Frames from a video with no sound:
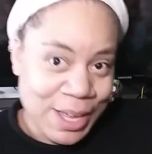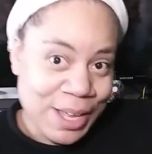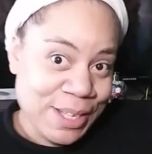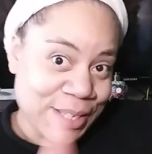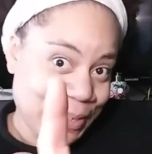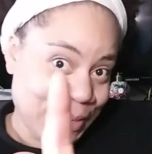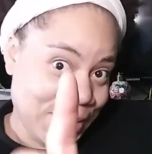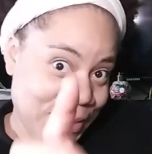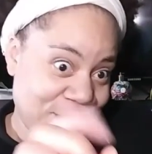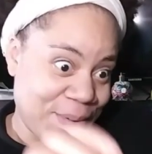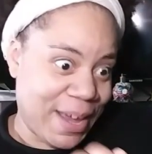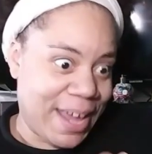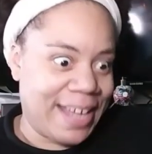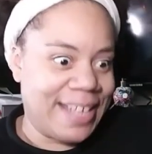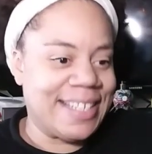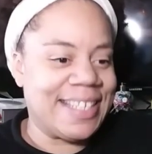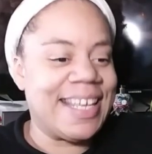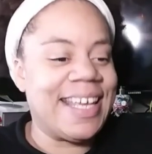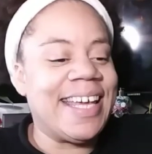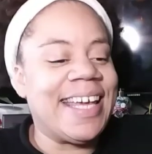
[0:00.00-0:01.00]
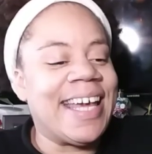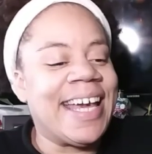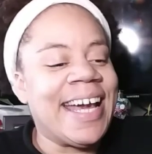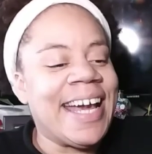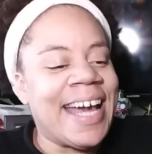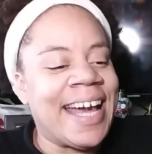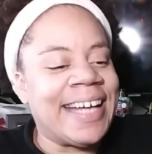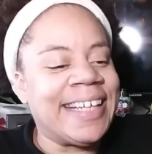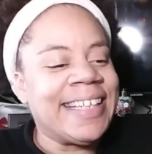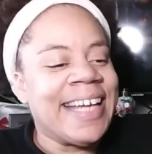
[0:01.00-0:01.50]
So anyways,
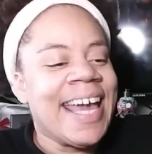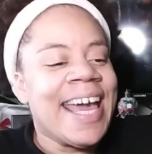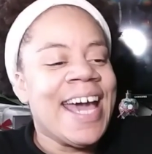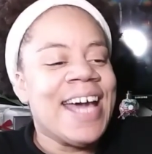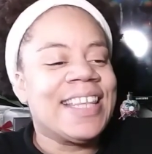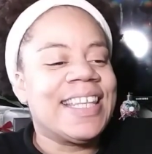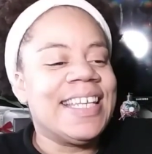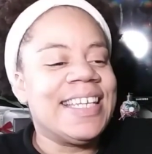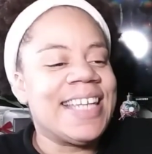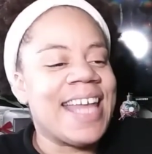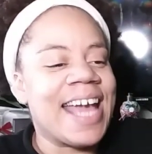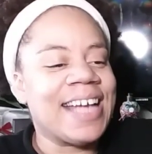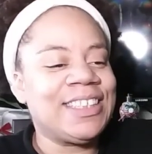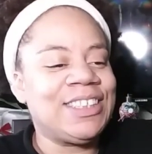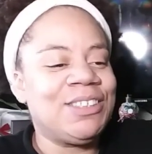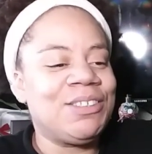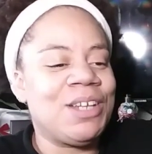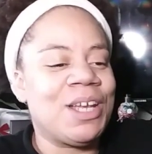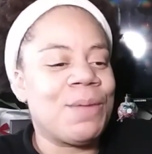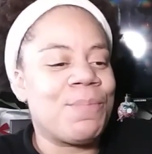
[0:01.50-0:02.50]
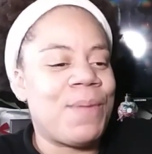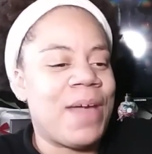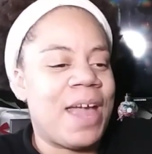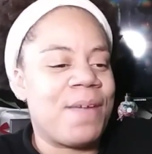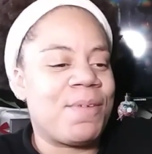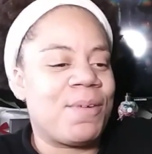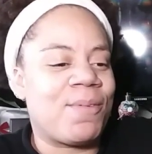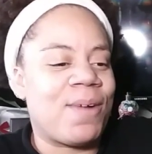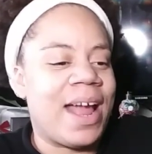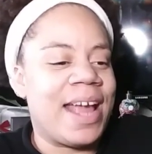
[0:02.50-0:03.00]
the next unique
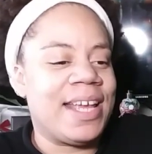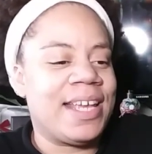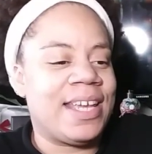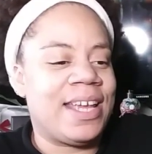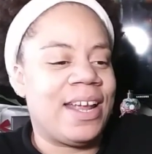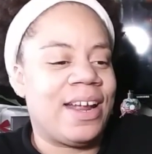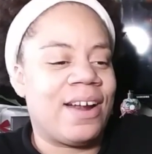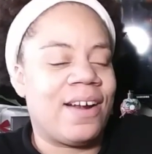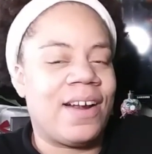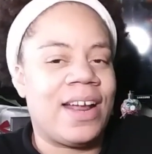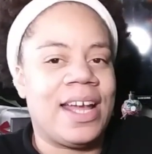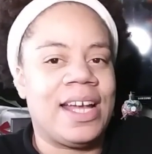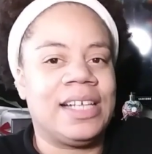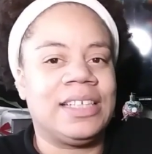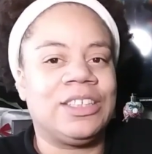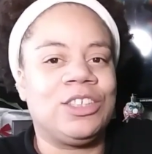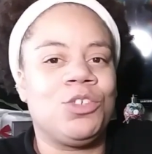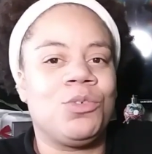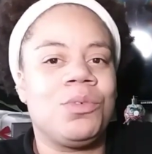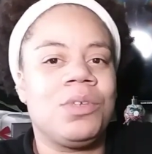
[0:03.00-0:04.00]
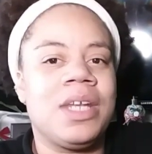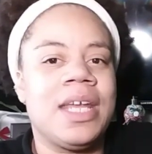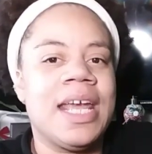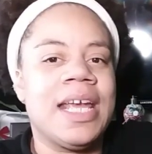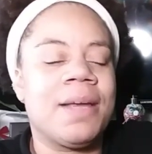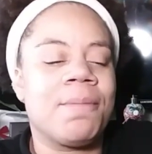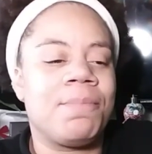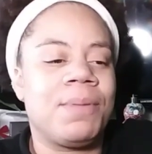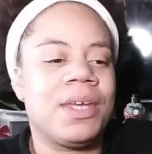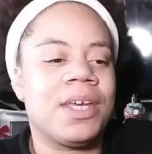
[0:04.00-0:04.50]
baby right here is
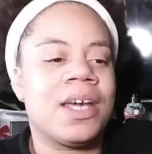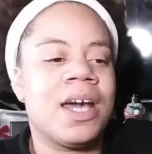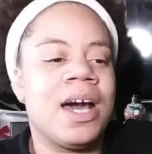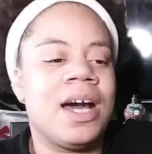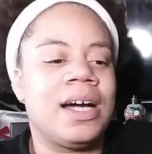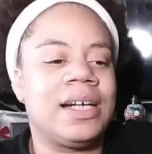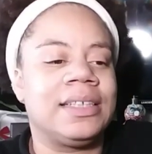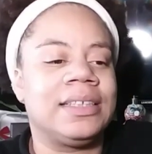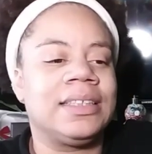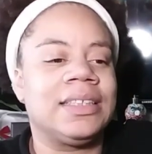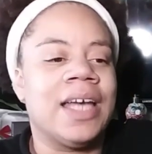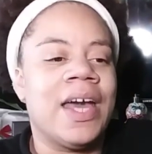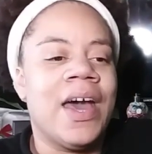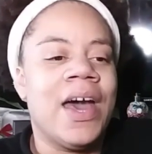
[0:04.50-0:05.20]
unique because